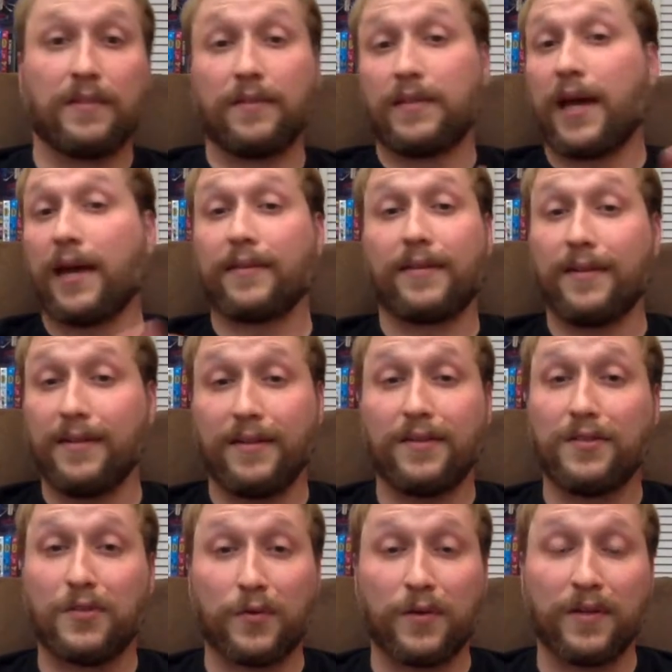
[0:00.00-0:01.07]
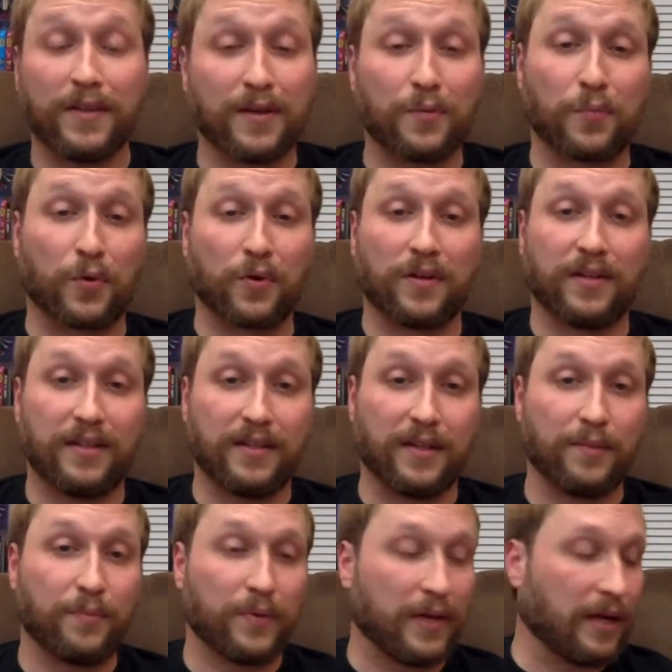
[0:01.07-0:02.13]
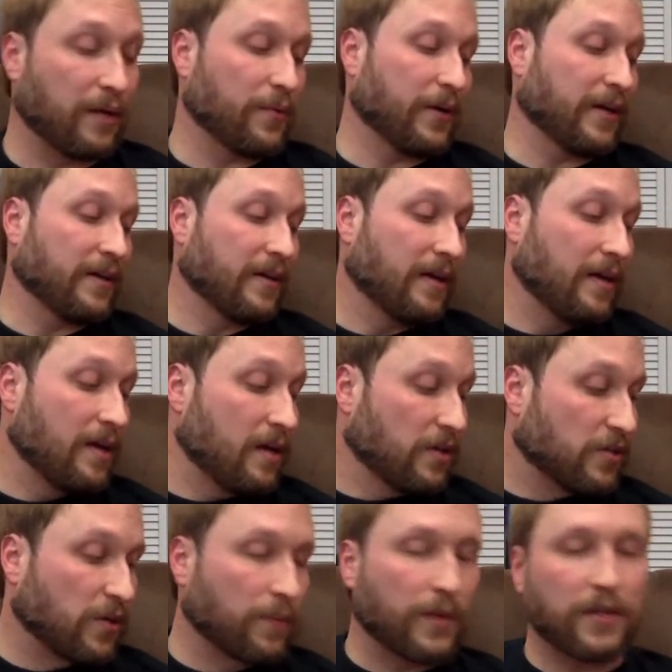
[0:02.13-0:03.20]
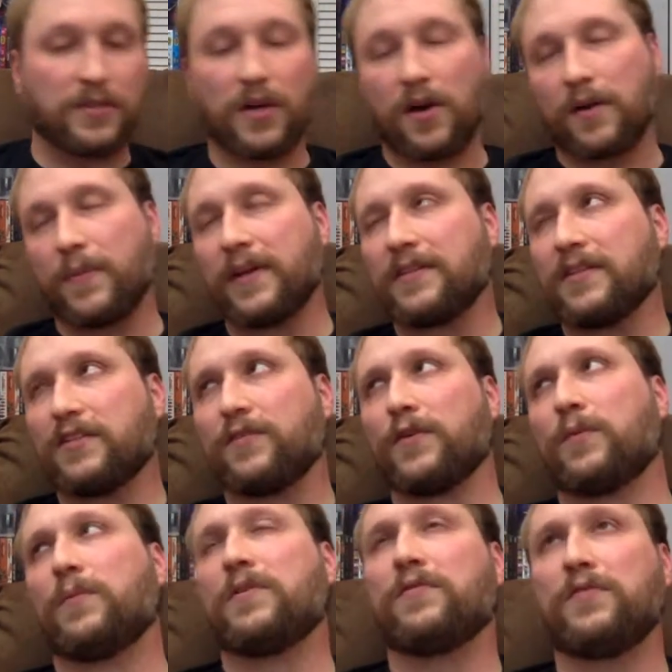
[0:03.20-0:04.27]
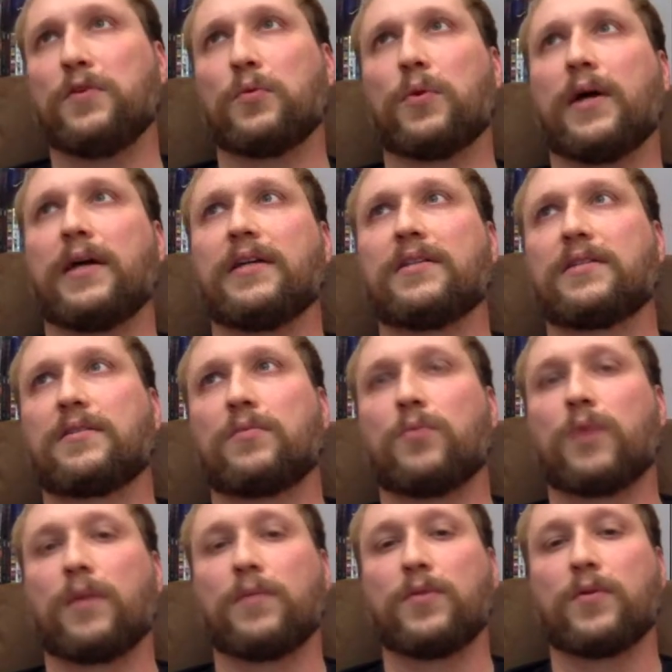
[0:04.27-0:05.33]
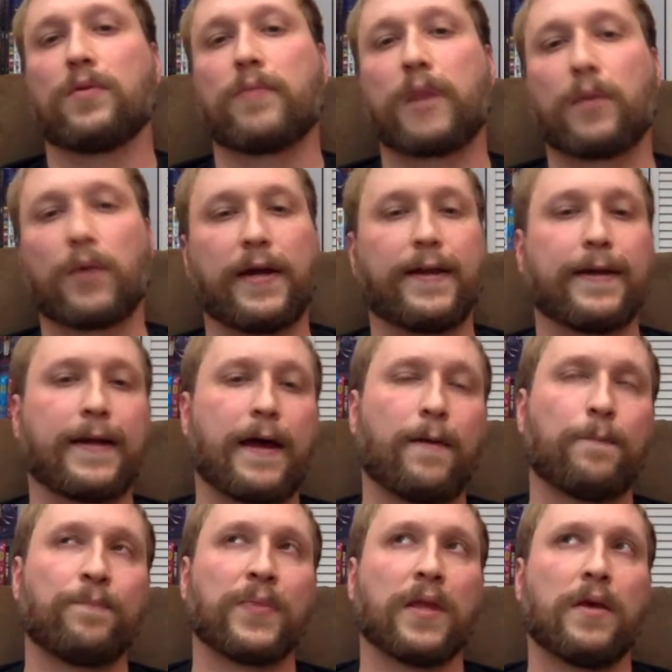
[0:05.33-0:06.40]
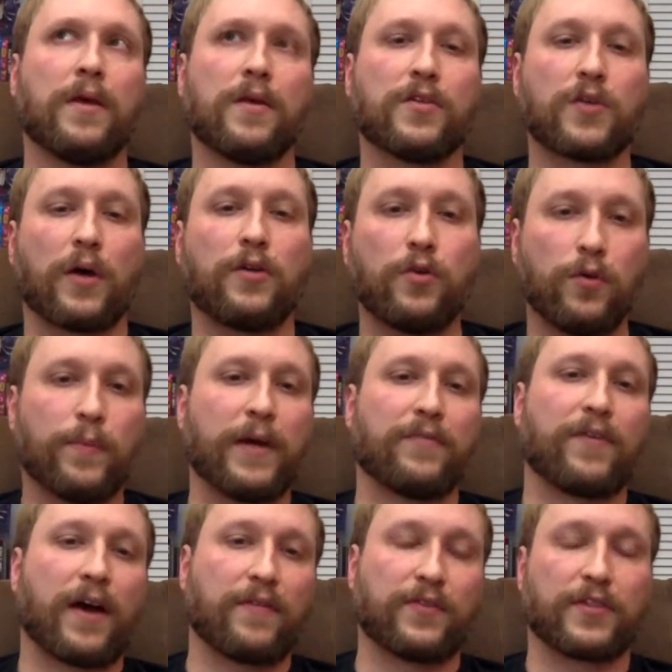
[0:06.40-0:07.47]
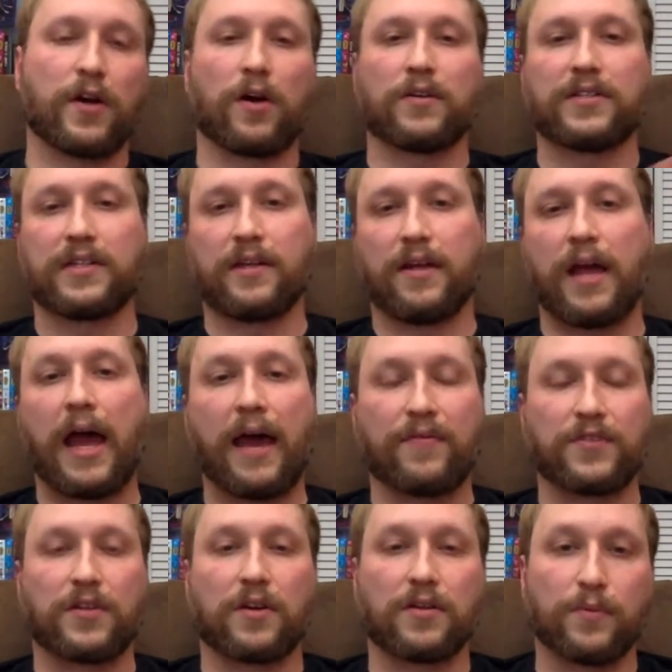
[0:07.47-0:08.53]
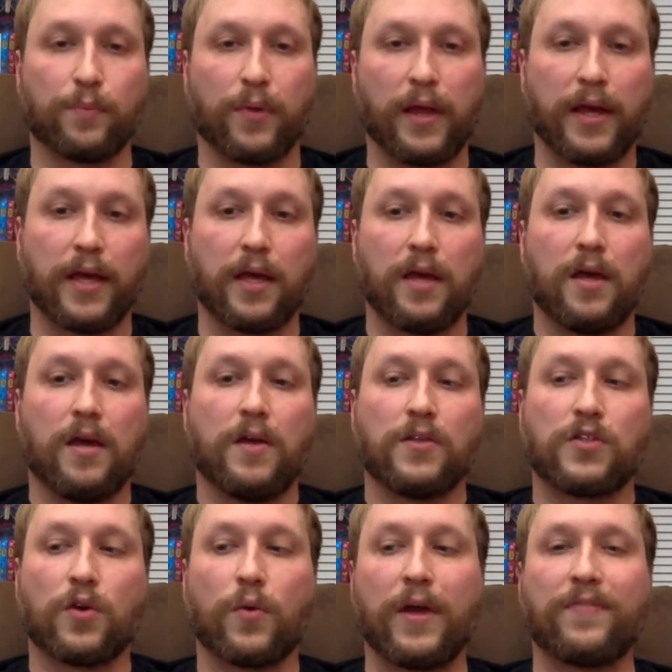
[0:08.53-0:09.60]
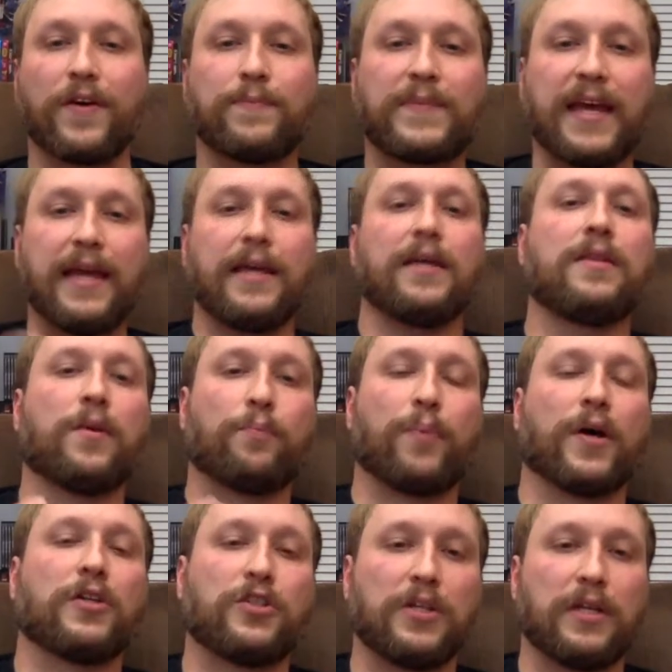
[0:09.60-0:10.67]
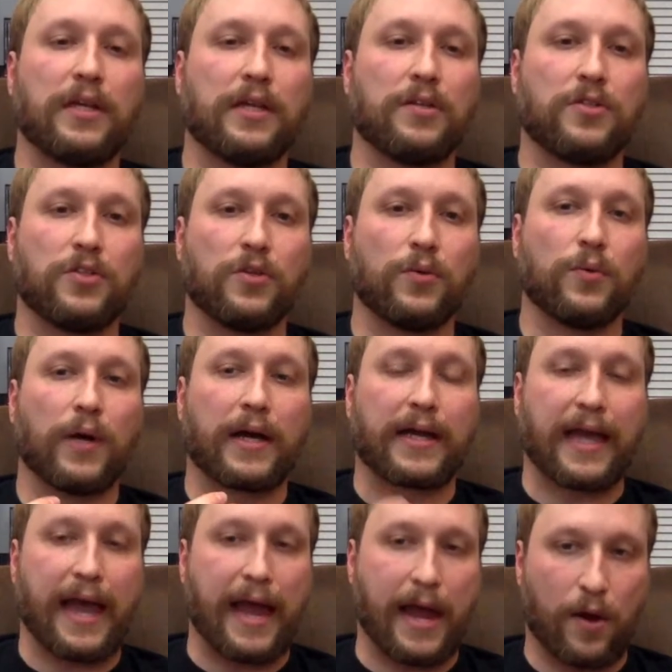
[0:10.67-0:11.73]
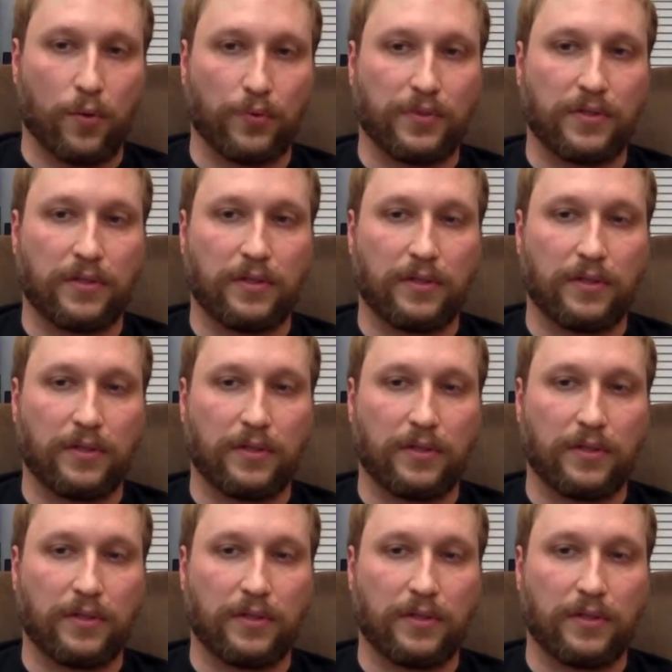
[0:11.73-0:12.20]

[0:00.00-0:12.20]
not that he didn't do anything important. He did. But anyway, so I'm going to talk about this film in a few ways when I'm doing my rating now. So I do with my 5 stars and then a half stars in play. So if I'm taking the budget into account,